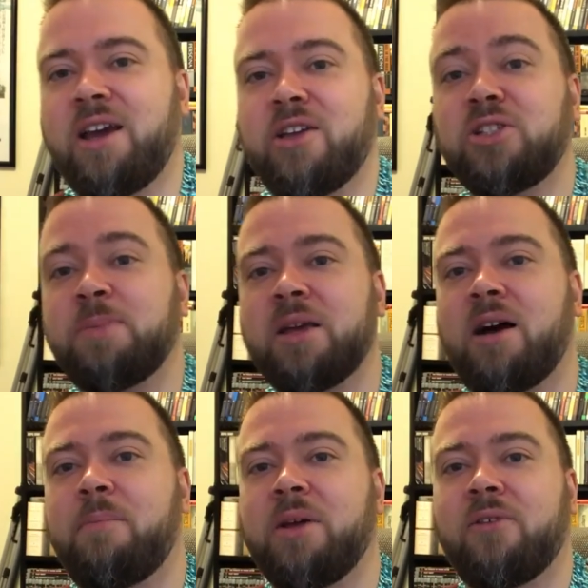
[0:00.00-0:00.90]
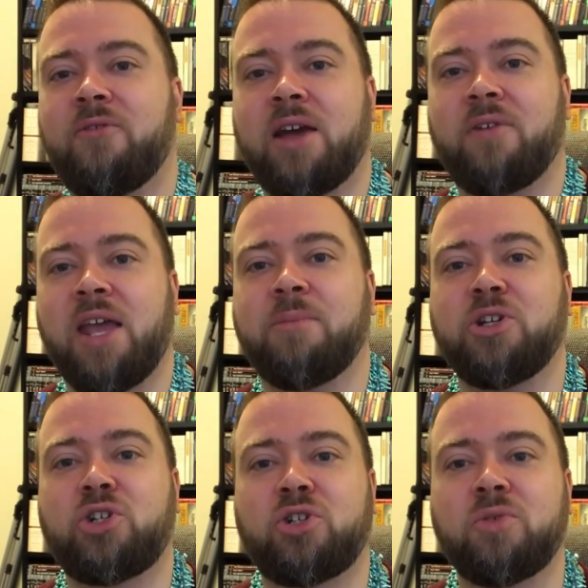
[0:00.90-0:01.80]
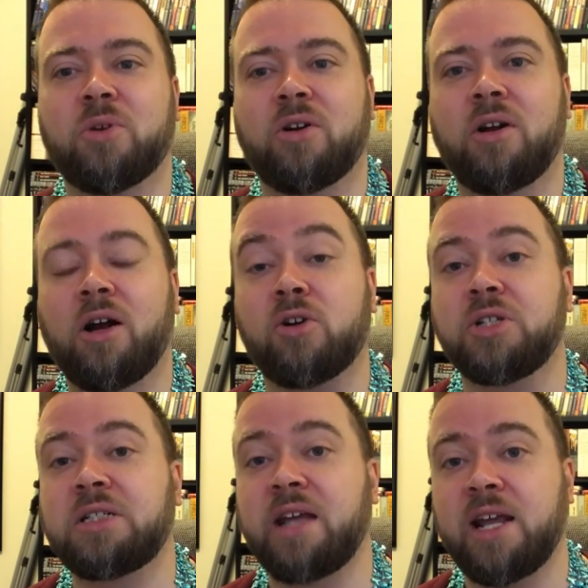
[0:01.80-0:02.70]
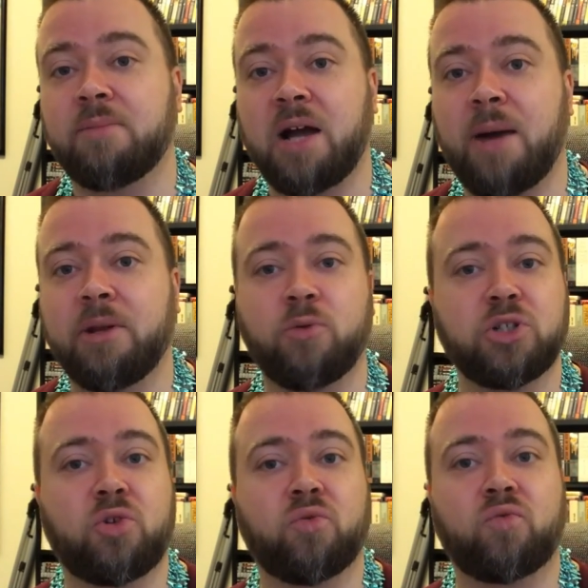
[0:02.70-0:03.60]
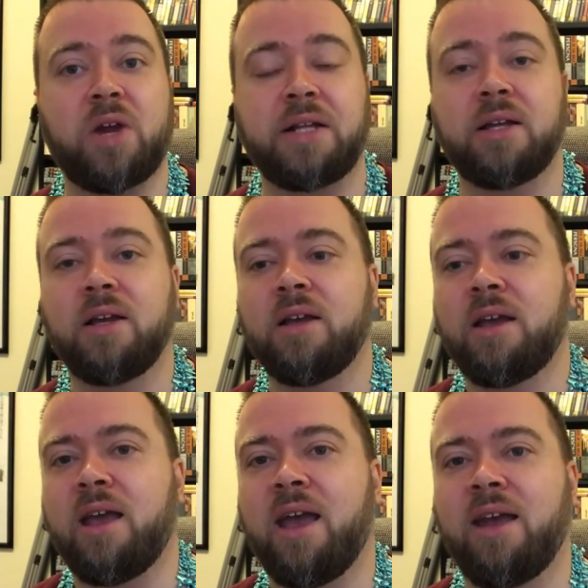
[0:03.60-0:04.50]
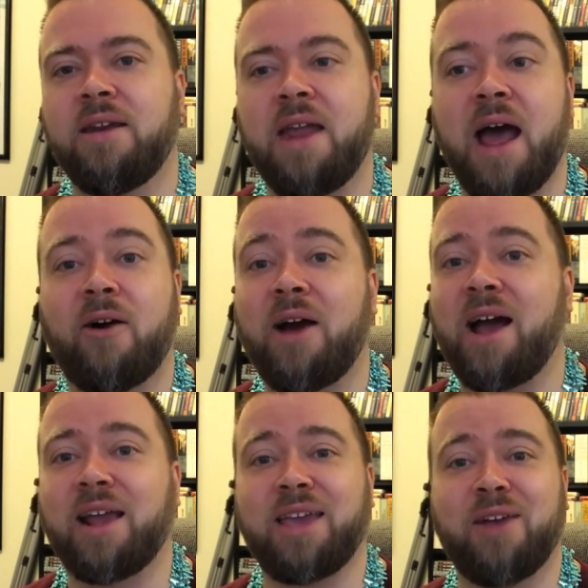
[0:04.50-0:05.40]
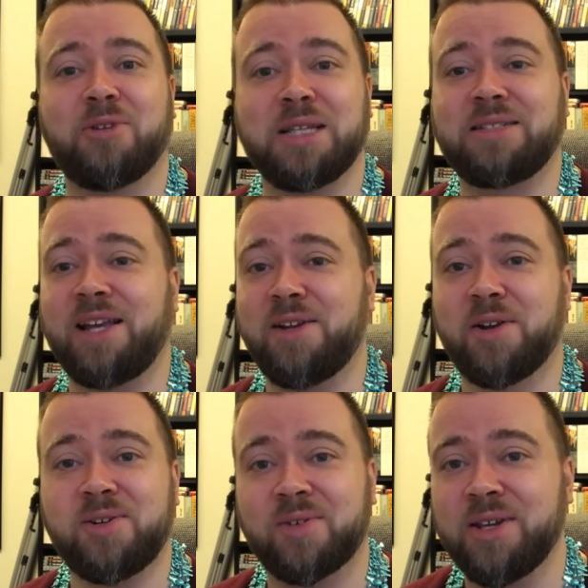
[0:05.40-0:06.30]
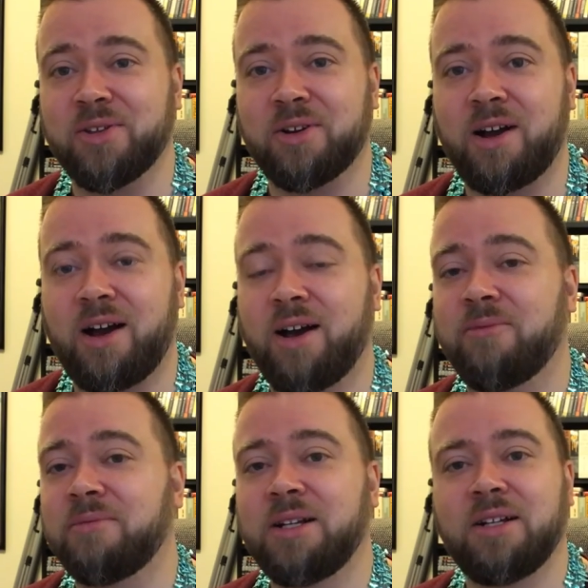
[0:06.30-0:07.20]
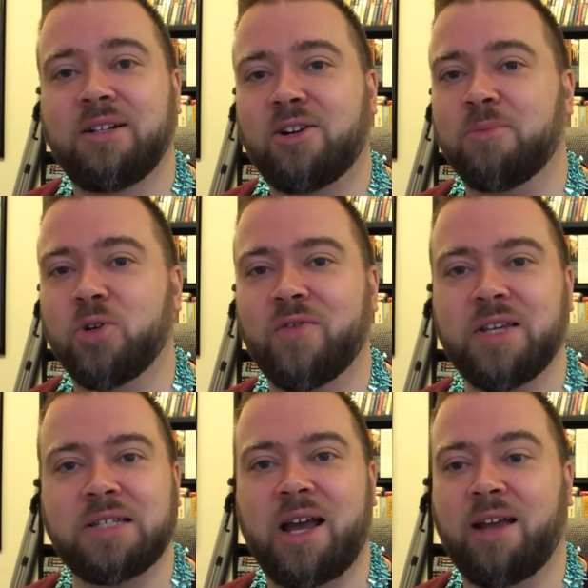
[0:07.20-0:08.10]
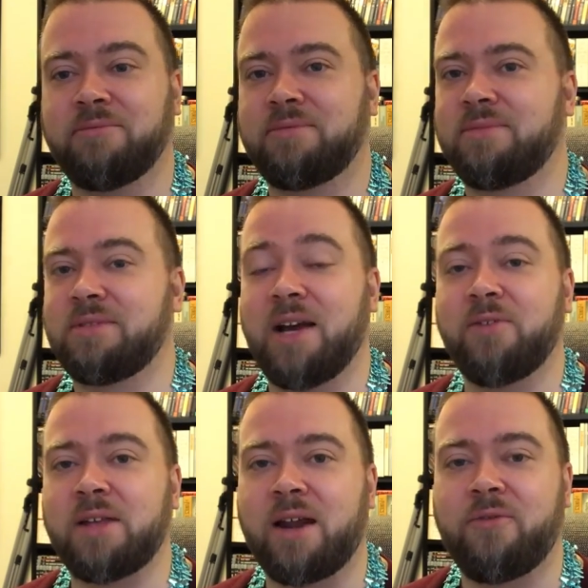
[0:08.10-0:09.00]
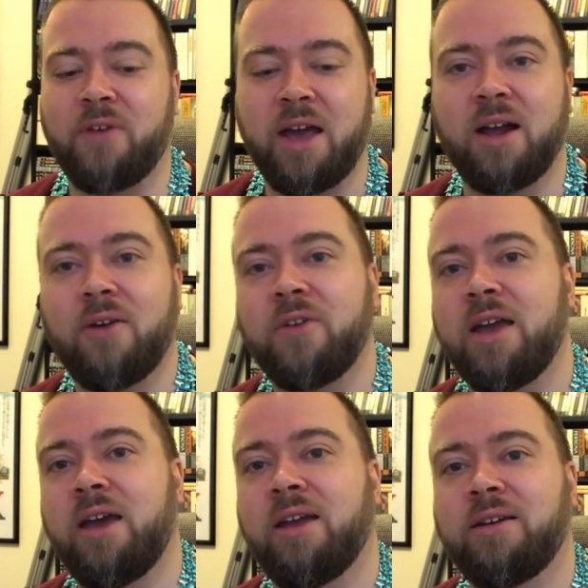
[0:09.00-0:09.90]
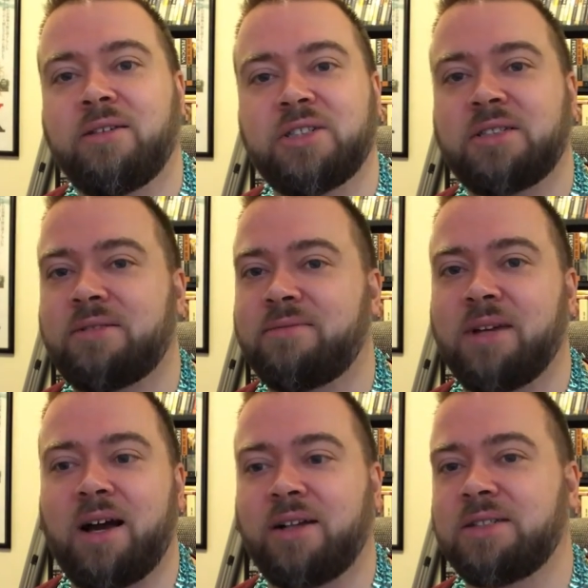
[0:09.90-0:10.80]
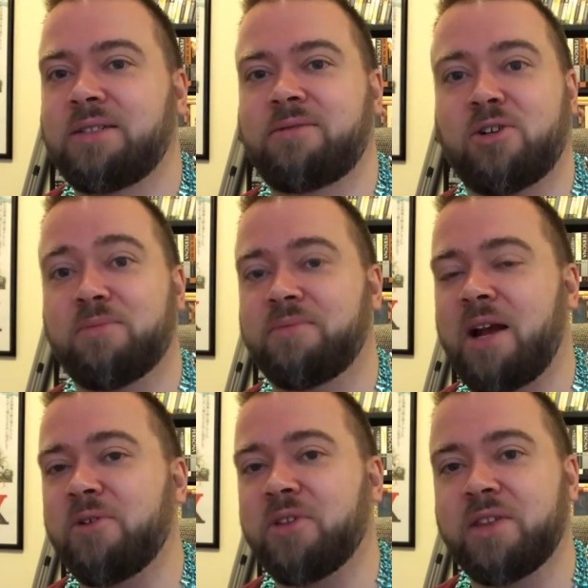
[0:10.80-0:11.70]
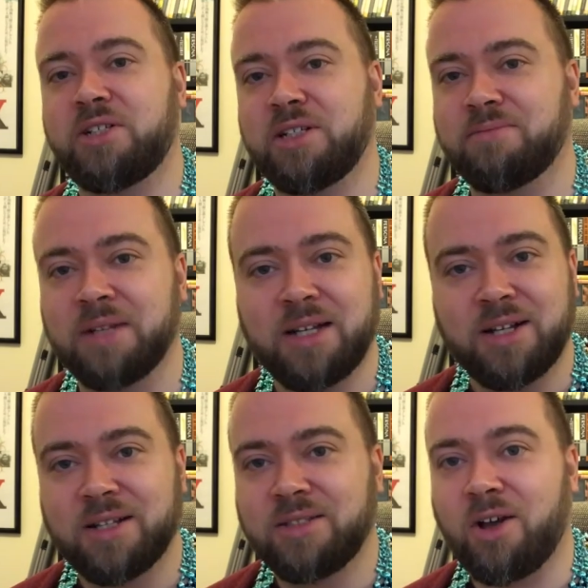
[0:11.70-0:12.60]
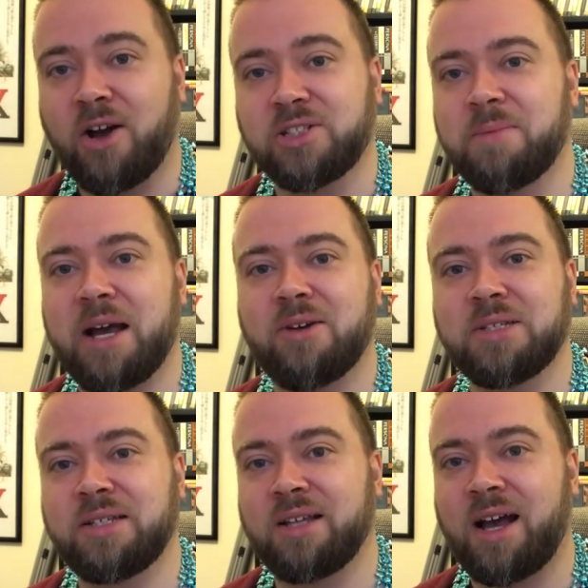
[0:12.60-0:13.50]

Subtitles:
And I used to be a big fan of Amy Schumer. Her stand-up comedy was great, and now I can't really stand her either. Her movies, I'm definitely not a fan of, and her everything that she talks about,